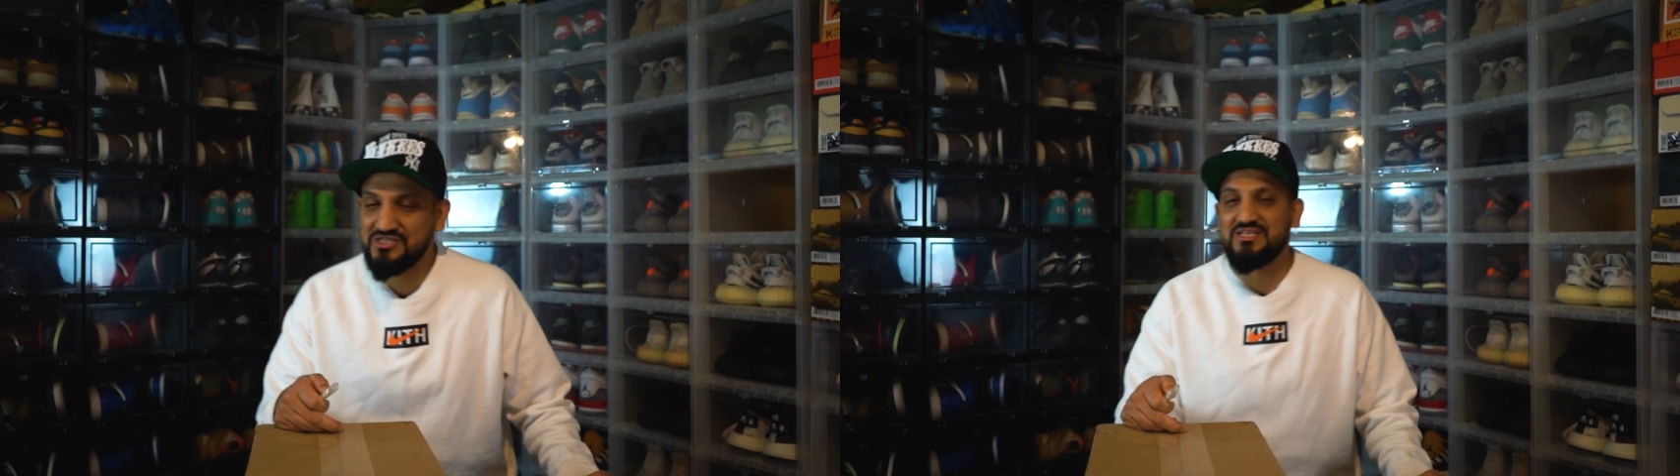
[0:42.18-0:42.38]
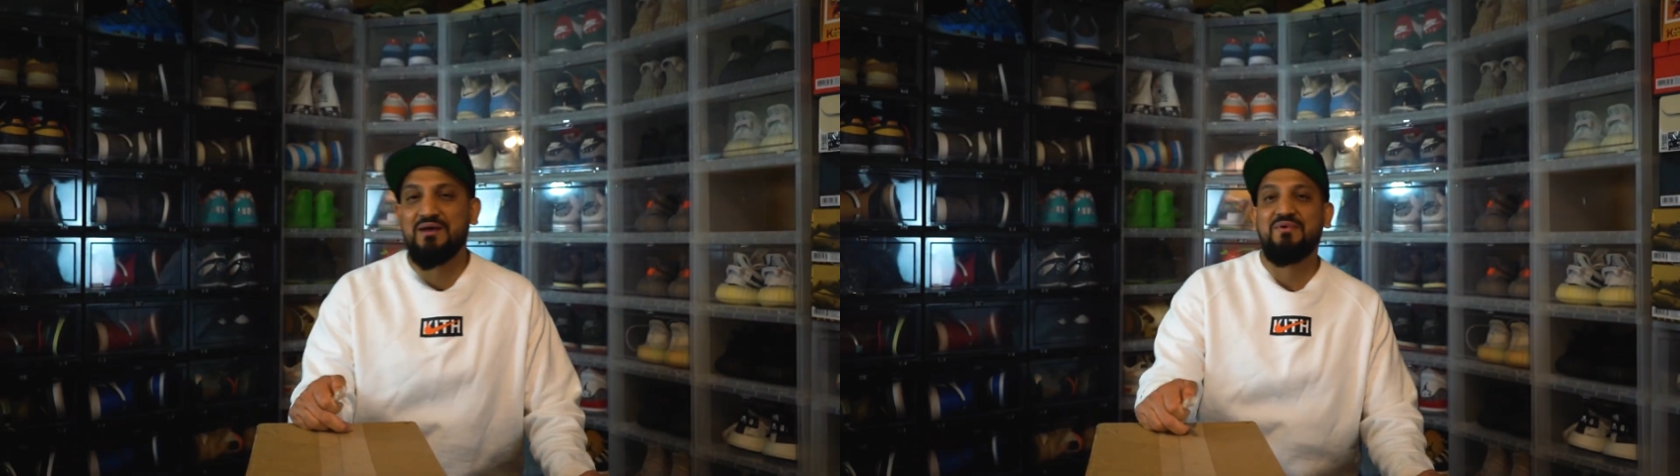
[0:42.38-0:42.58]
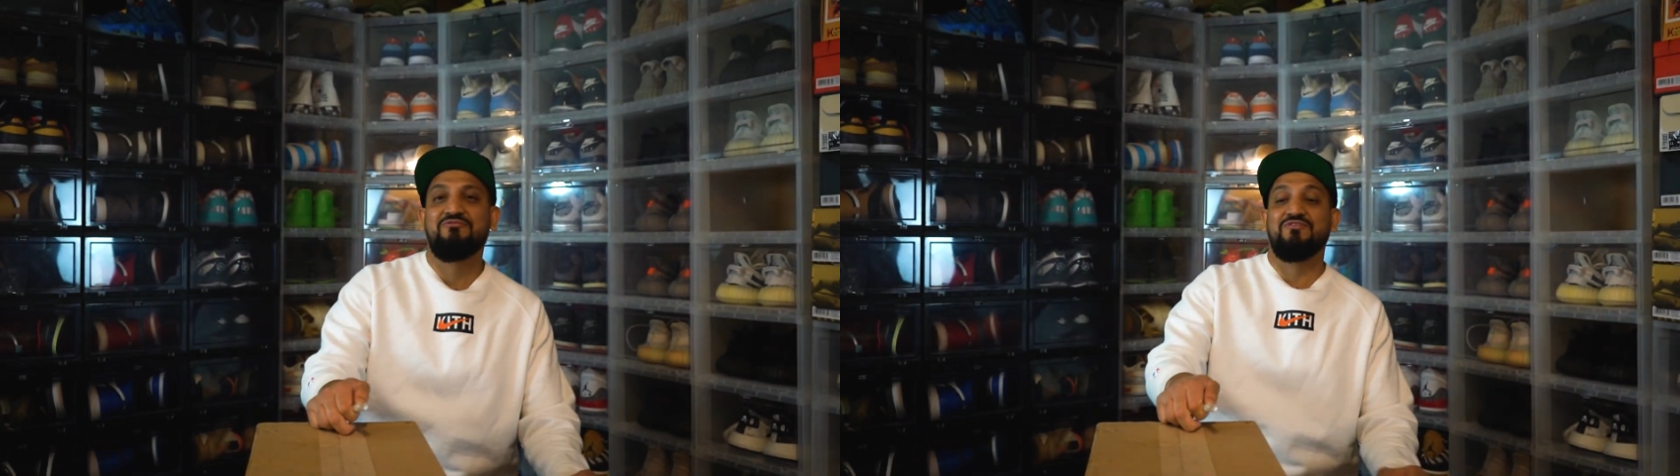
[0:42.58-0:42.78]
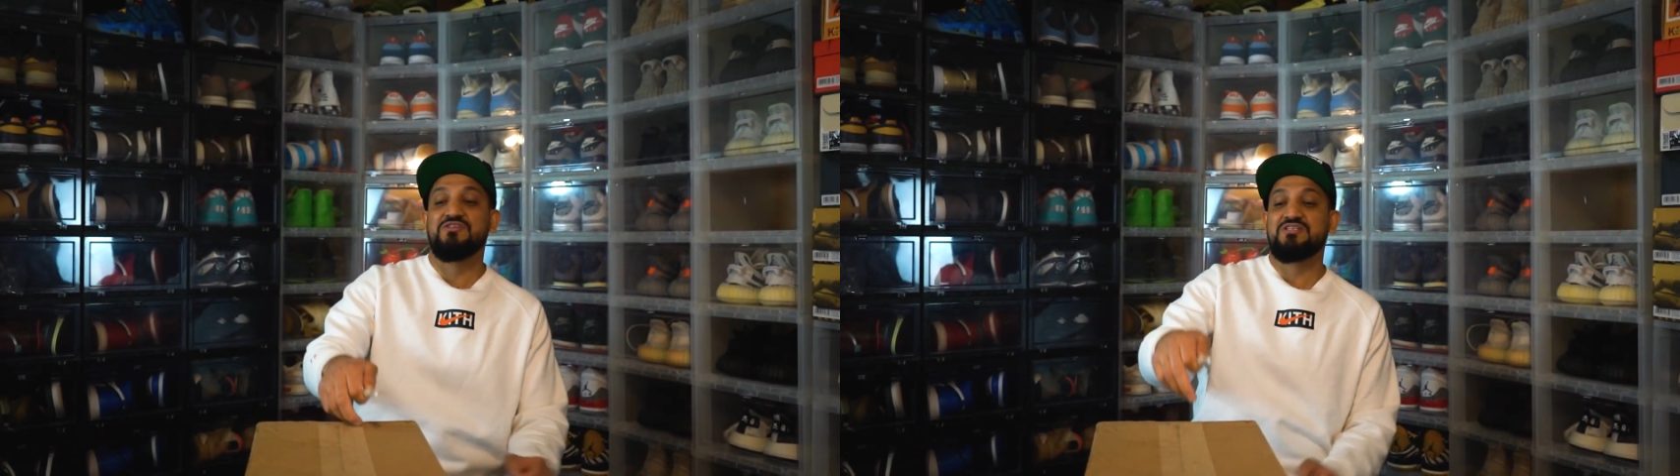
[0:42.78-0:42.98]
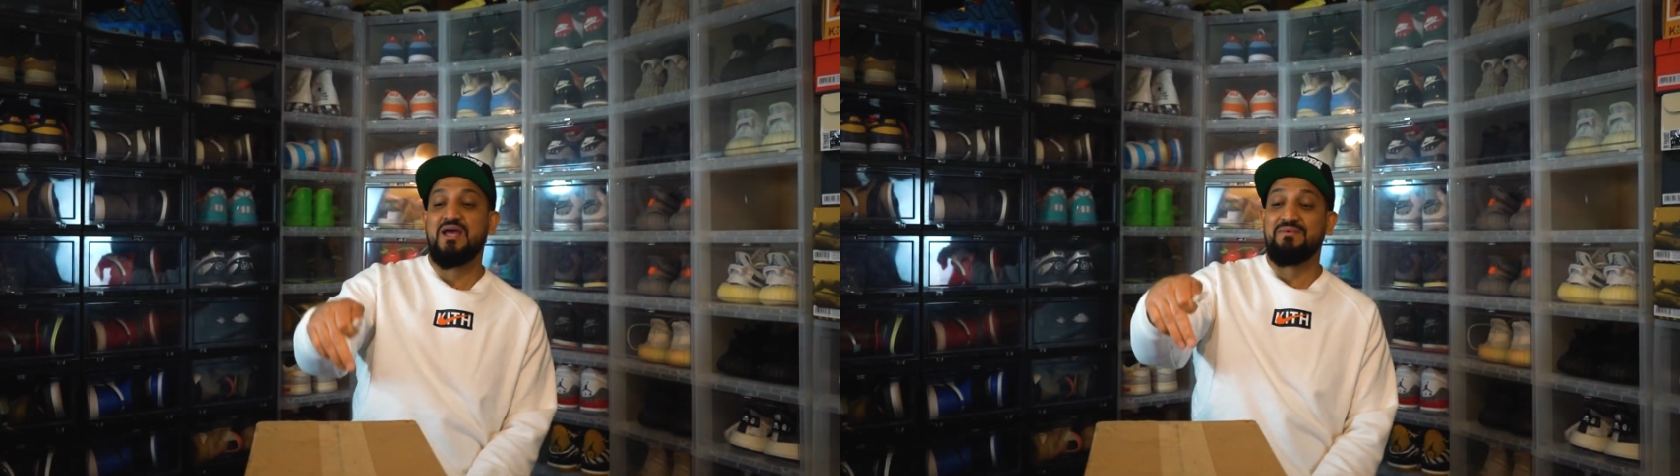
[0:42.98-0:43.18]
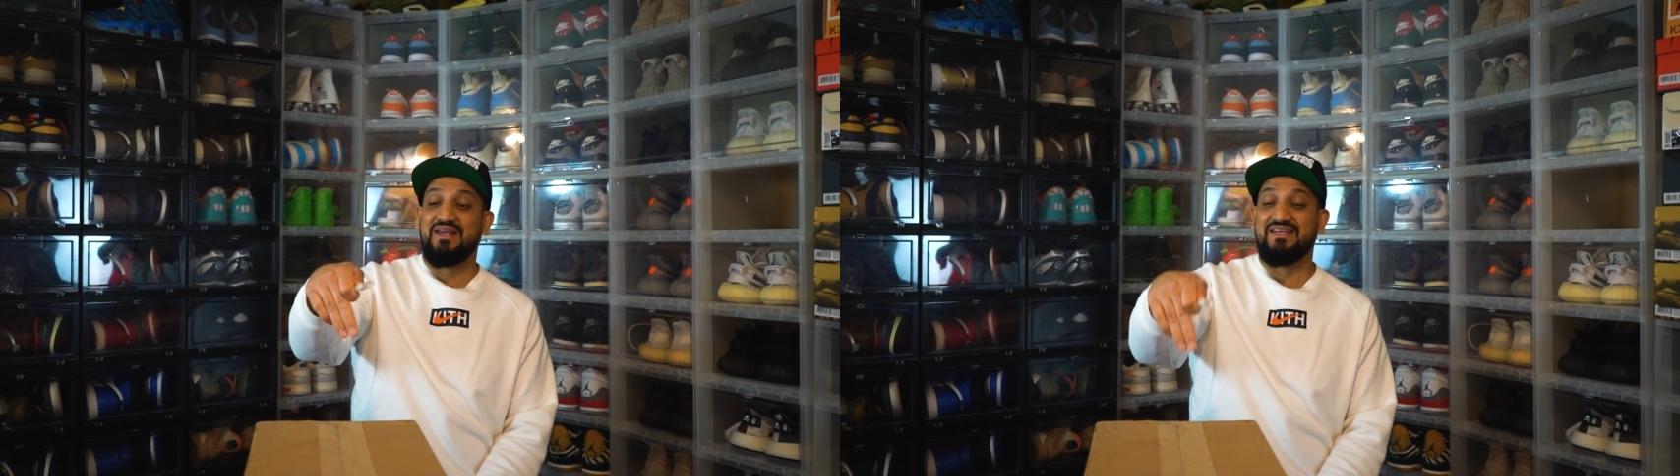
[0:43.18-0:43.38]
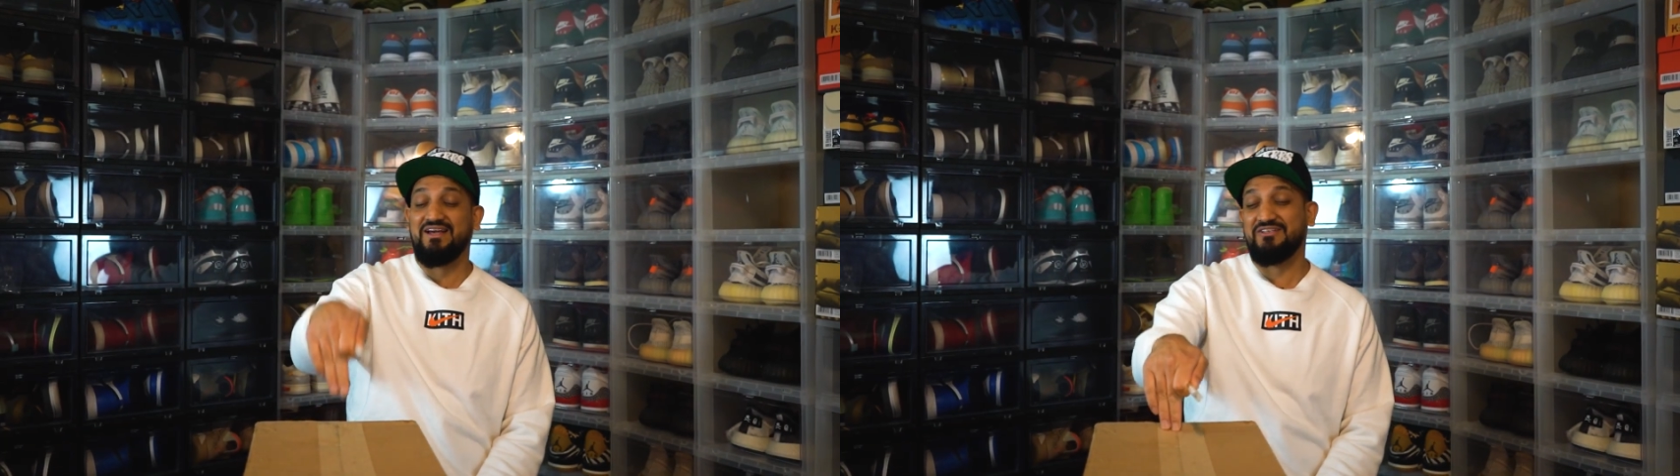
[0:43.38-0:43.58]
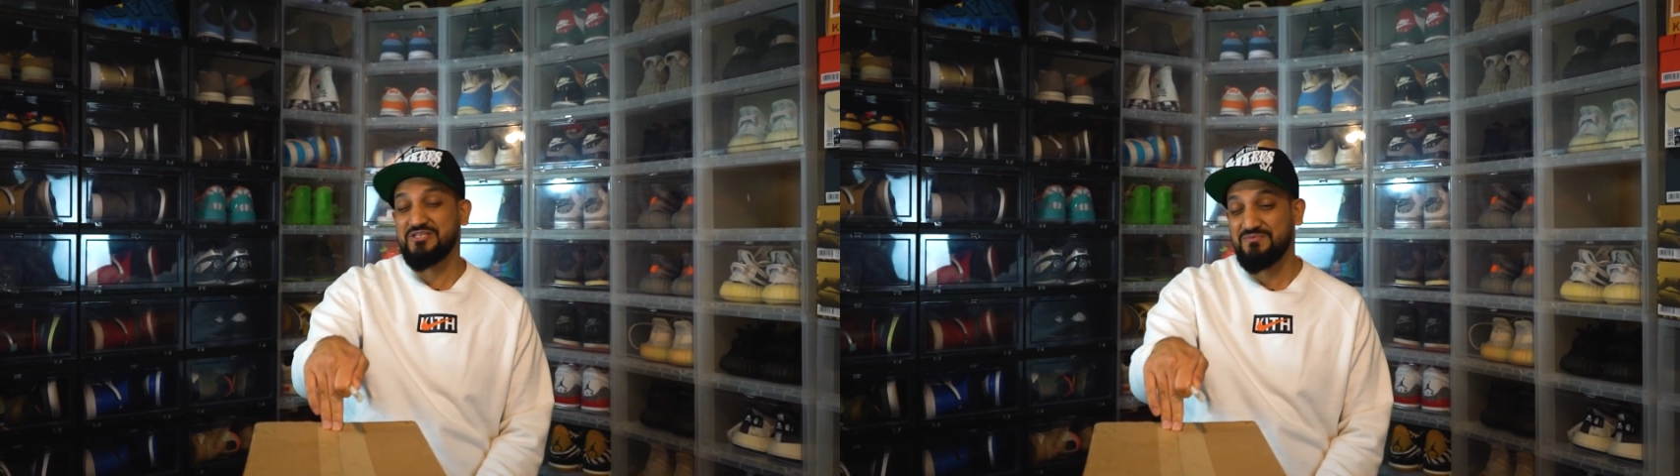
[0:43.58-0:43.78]
is not my first time hitting
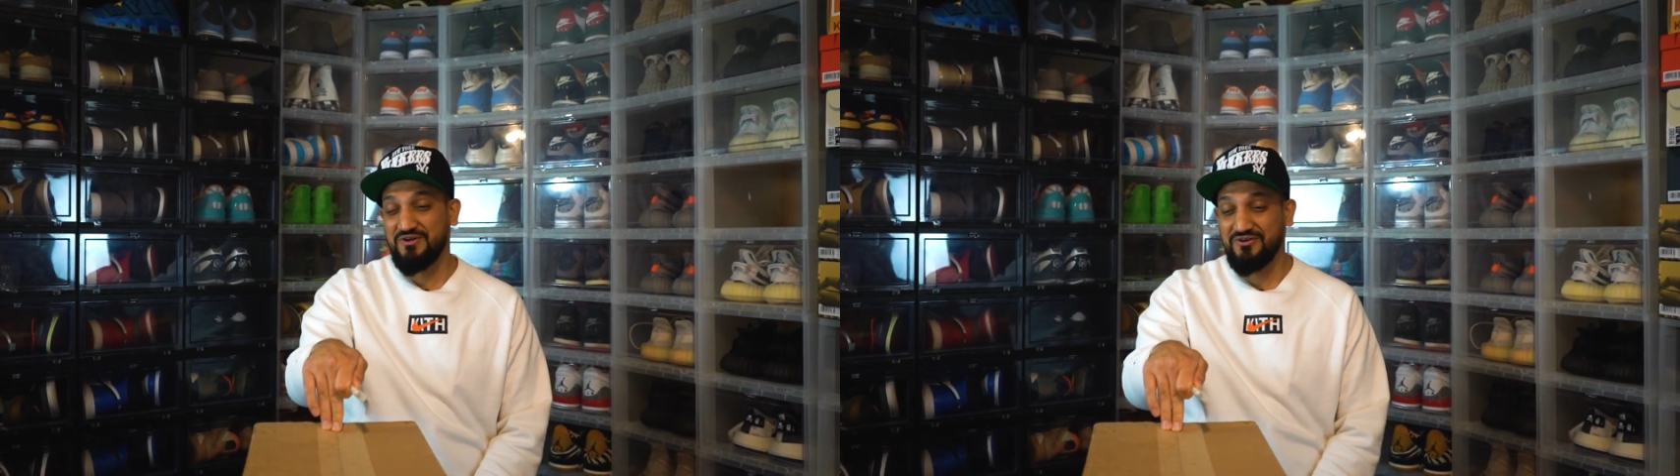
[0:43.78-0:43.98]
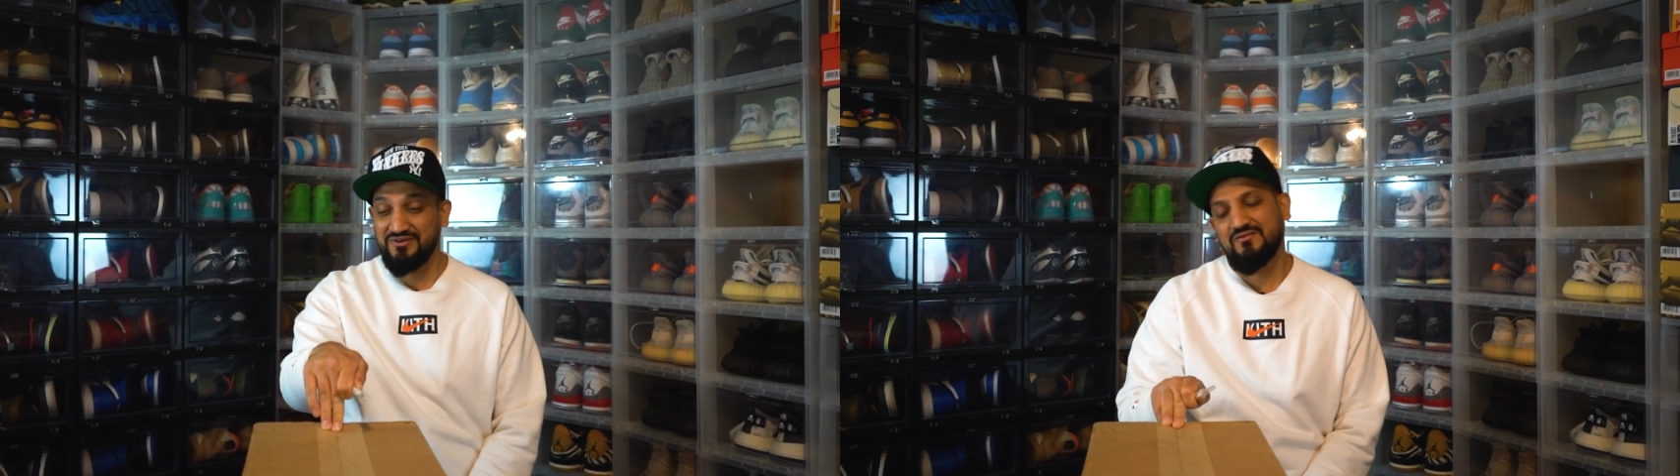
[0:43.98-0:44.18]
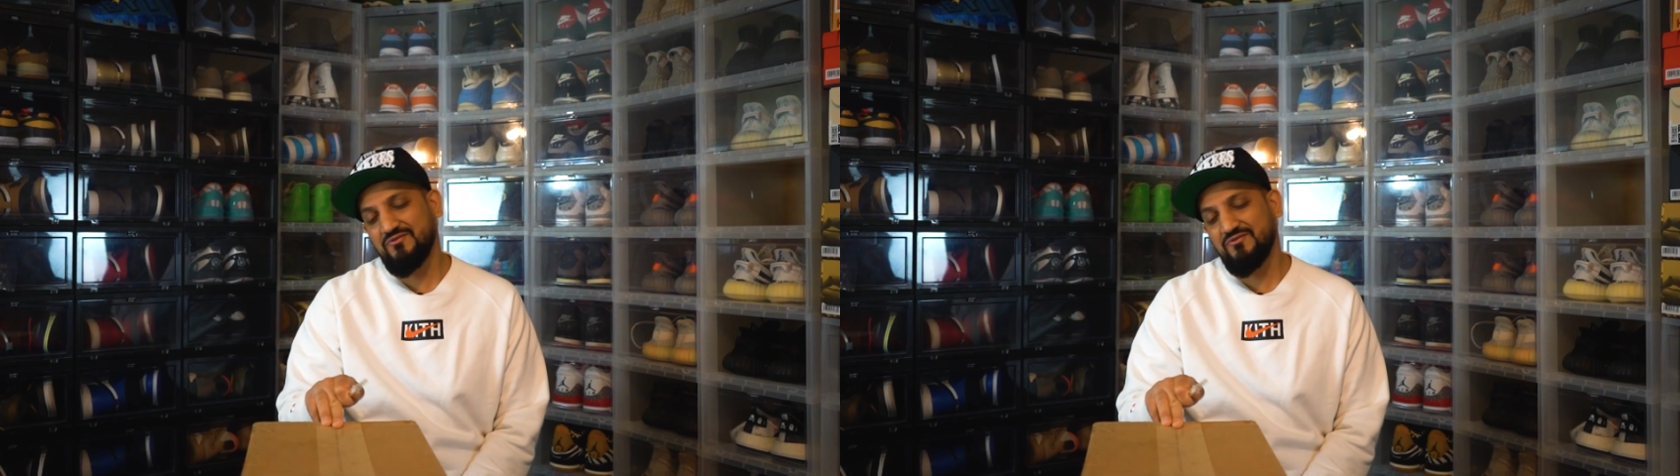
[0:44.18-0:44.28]
on this pair.